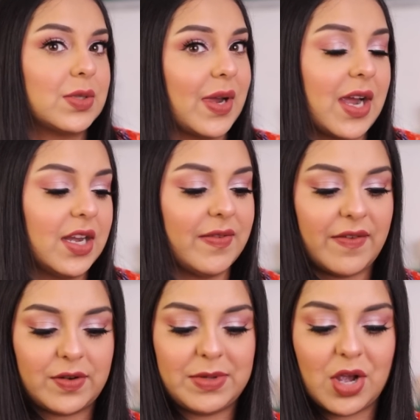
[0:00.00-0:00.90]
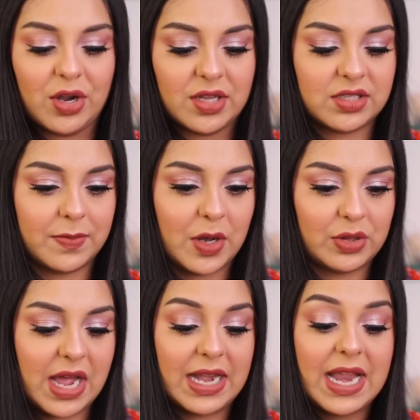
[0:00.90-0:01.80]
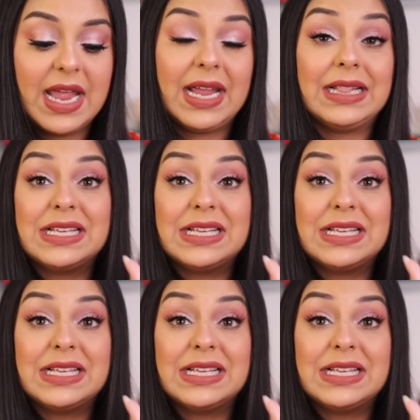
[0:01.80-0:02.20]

So I kind of have to be honest about that. In